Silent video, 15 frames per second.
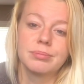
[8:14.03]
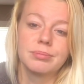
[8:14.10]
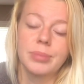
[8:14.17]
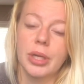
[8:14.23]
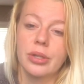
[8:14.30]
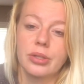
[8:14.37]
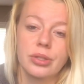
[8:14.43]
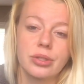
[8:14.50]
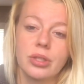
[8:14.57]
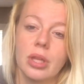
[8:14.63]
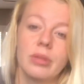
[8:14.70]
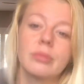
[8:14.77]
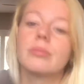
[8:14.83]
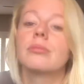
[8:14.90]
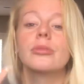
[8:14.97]
butter,
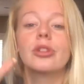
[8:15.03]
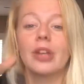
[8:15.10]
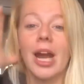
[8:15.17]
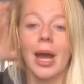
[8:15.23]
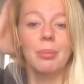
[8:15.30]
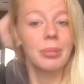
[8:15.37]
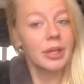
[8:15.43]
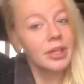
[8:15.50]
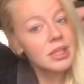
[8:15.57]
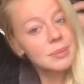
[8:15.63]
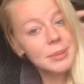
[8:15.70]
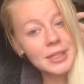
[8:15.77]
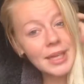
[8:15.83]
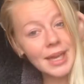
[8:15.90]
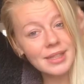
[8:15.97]
salt crap. And it's
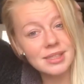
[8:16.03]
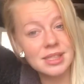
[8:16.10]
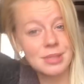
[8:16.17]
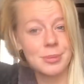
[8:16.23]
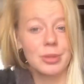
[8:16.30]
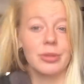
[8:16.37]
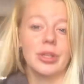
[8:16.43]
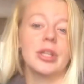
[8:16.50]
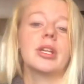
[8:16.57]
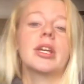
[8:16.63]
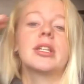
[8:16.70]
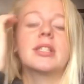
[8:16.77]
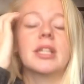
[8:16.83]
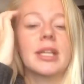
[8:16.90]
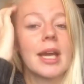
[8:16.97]
been nice. It's been really
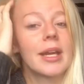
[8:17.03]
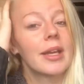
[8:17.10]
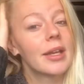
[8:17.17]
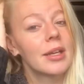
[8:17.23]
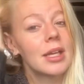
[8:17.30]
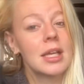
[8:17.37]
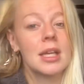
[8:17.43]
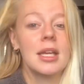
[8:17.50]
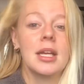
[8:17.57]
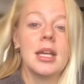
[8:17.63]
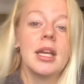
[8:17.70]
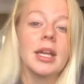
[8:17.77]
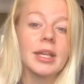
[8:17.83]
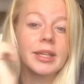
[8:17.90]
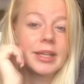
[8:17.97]
good to kind of
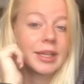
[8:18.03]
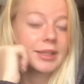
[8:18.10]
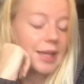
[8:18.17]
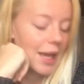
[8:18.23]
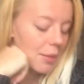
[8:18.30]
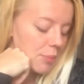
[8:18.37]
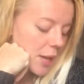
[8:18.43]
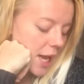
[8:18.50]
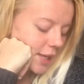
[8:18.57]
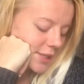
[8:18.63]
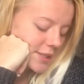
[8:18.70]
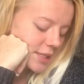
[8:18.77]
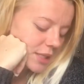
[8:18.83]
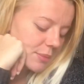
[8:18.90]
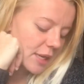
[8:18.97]
get that back
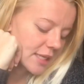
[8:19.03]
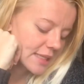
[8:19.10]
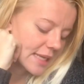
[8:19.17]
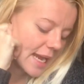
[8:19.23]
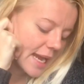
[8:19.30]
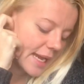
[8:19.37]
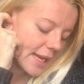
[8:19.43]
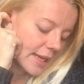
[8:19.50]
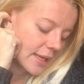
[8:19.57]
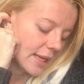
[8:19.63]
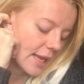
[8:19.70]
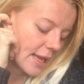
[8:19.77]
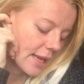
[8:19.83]
into my diet.